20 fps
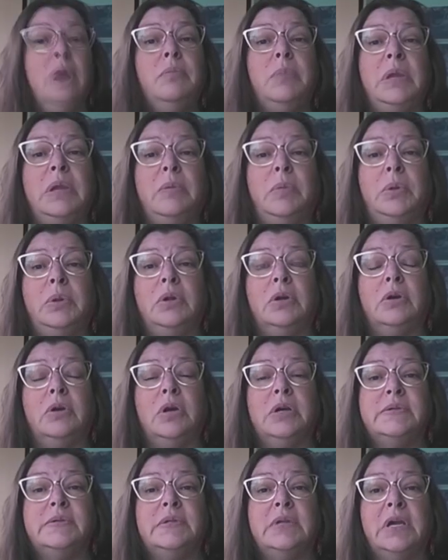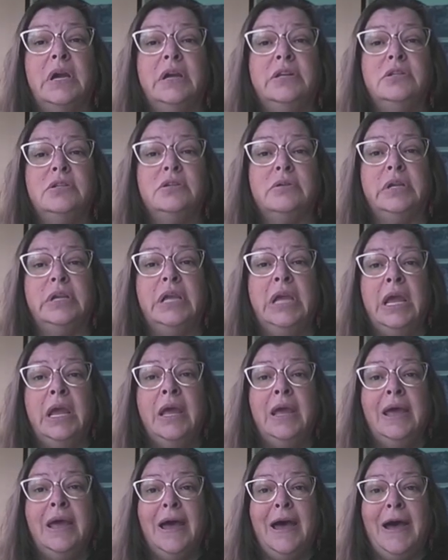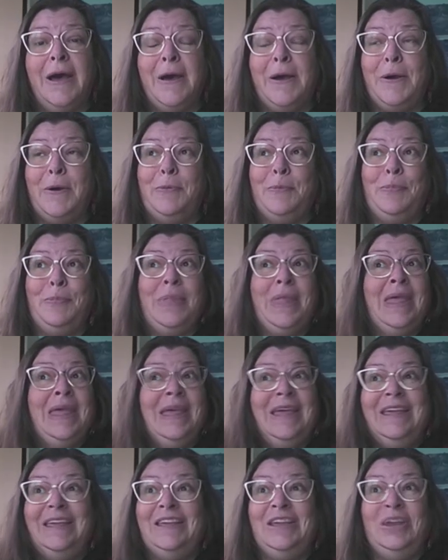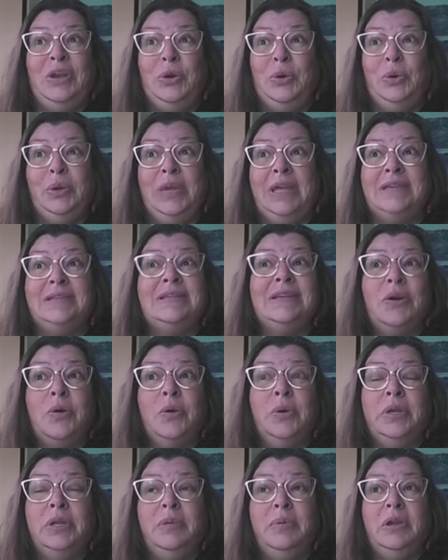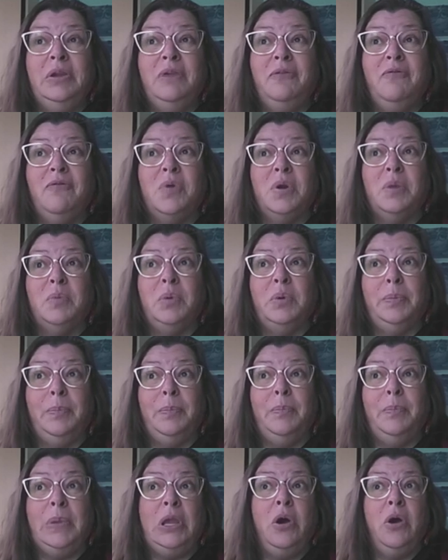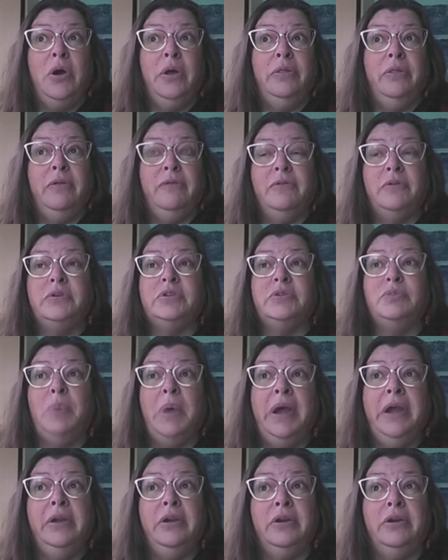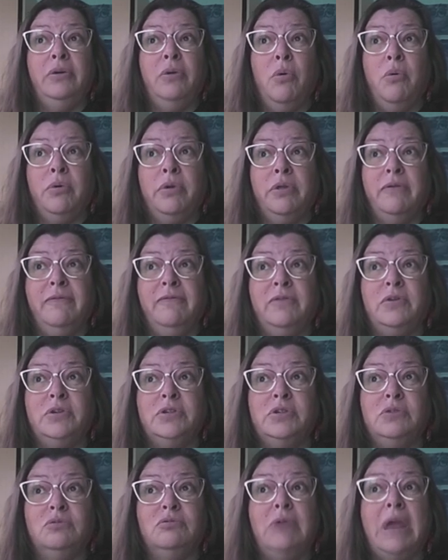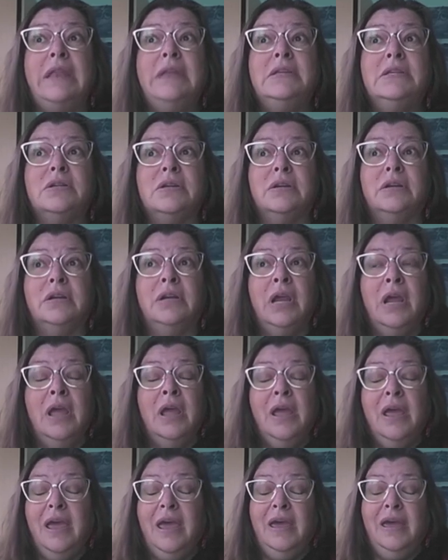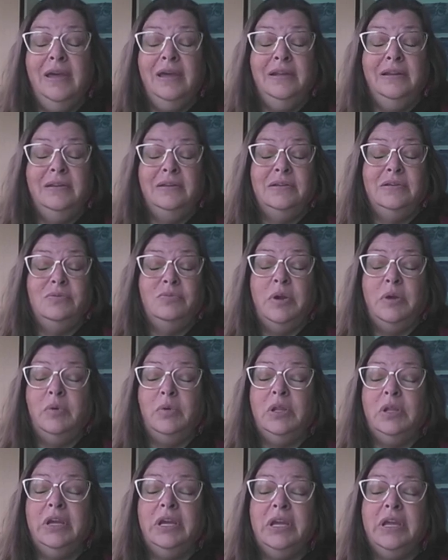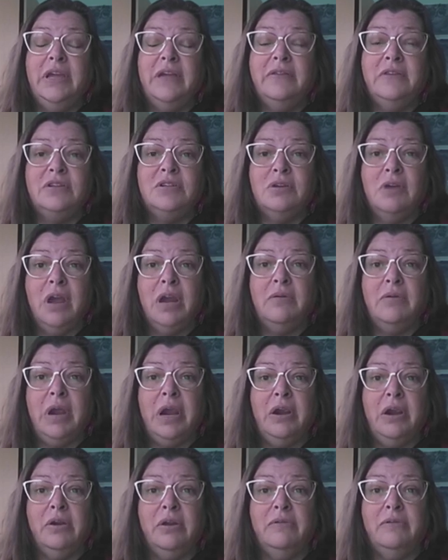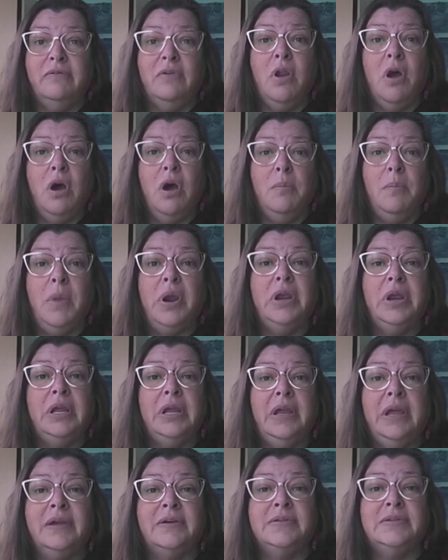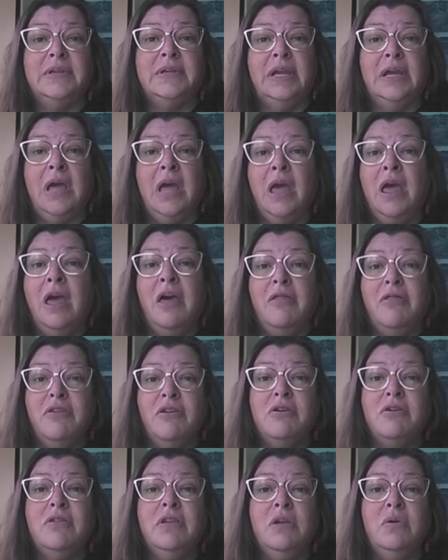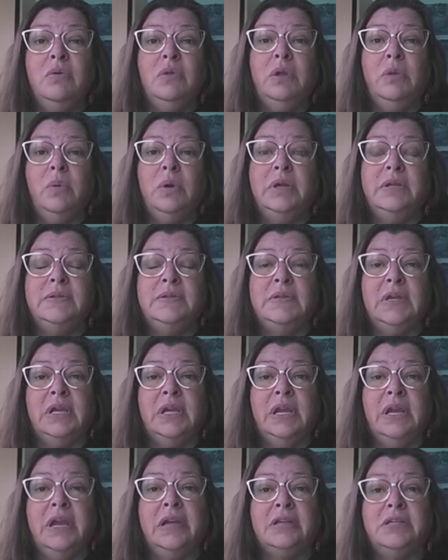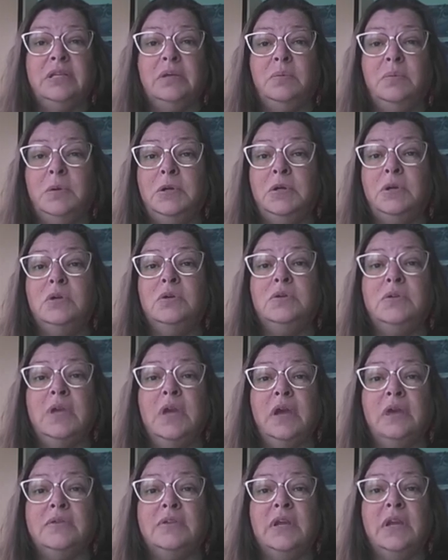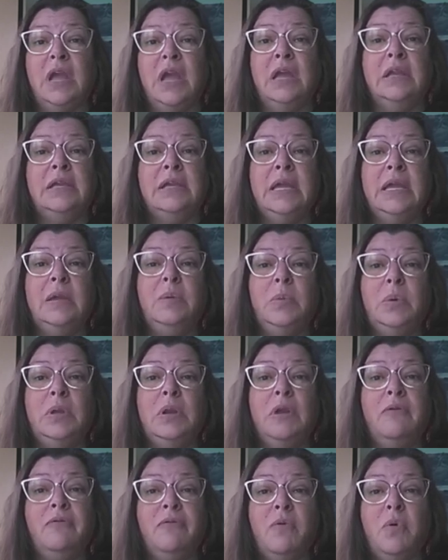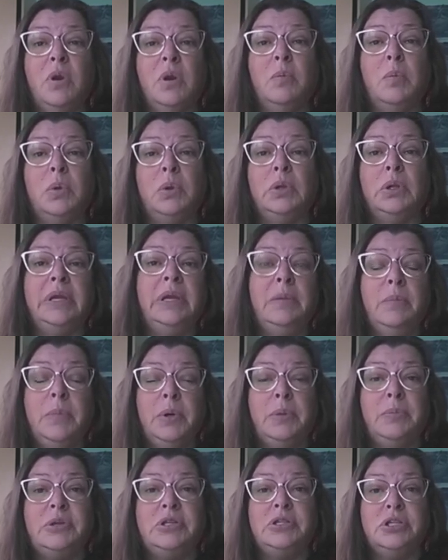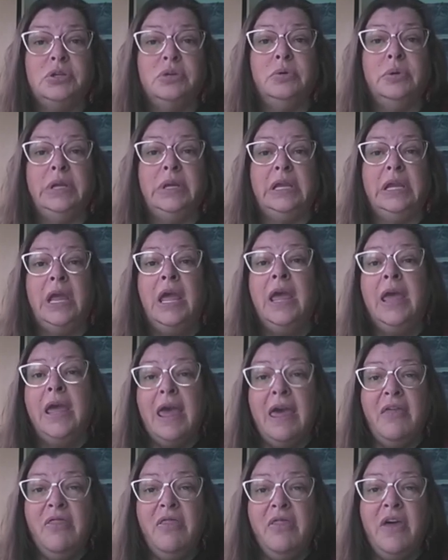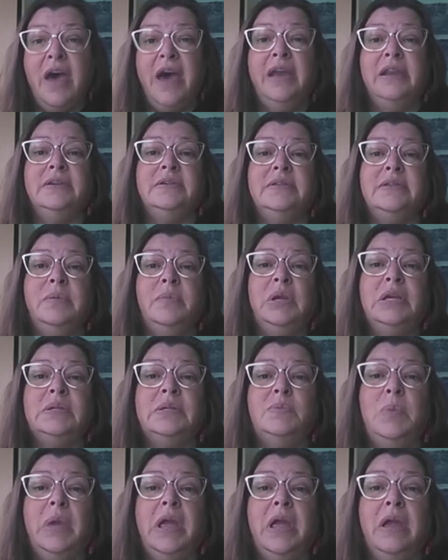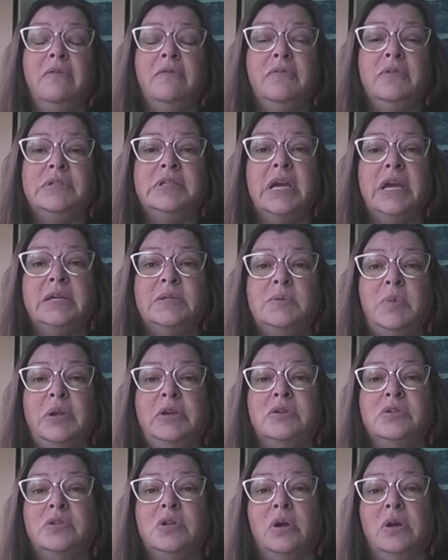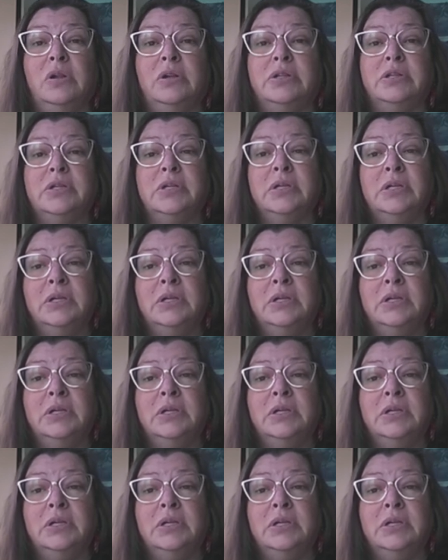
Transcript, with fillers: of people across the country. Um, you know, is it going to be affordable beyond the first buyer or the first renter? And when we're looking at the track record of non market housing, they're the only ones that can actually produce housing and keep it affordable in perpetuity. And that is the biggest bang for taxpayers' dollars.